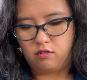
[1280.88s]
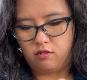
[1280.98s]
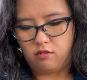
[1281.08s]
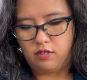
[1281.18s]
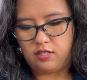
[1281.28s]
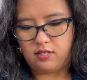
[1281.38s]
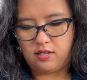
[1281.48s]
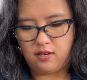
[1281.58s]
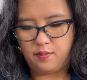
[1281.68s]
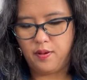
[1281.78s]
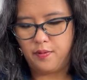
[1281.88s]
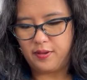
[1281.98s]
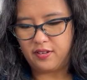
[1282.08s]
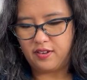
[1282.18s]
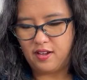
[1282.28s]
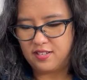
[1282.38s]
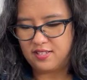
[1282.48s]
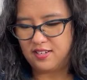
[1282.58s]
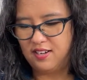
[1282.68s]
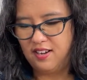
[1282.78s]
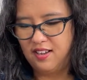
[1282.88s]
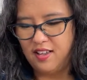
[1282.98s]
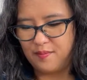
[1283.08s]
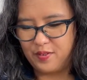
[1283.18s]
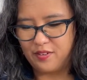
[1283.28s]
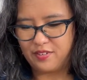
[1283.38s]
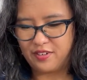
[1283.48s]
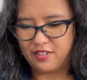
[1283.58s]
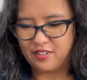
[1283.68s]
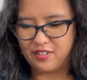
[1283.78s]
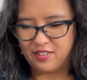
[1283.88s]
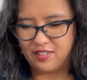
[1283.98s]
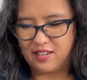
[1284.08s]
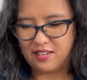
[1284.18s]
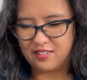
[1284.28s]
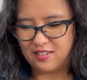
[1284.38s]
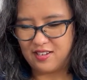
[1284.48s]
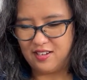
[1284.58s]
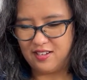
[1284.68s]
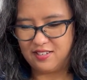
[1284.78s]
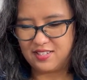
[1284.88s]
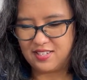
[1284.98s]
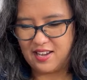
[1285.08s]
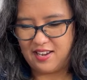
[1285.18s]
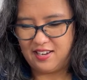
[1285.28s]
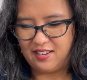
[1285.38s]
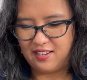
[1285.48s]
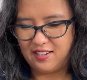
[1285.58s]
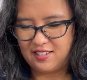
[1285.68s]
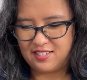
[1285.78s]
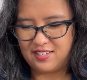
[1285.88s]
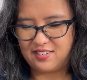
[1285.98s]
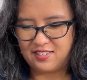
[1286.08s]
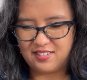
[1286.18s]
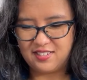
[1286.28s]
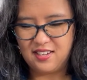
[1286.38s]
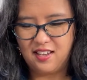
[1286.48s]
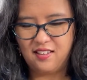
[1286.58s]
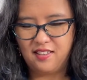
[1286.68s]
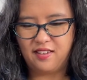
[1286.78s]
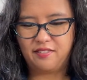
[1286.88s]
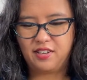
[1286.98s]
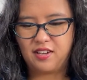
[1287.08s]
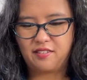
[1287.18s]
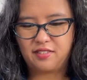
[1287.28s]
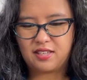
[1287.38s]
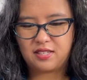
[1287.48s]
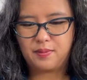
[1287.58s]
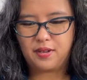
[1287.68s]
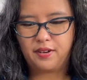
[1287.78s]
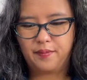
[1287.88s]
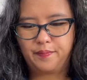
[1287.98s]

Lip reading: twist that up a bit nicer. Not very good at skeins, as you can tell. There we go, that's better.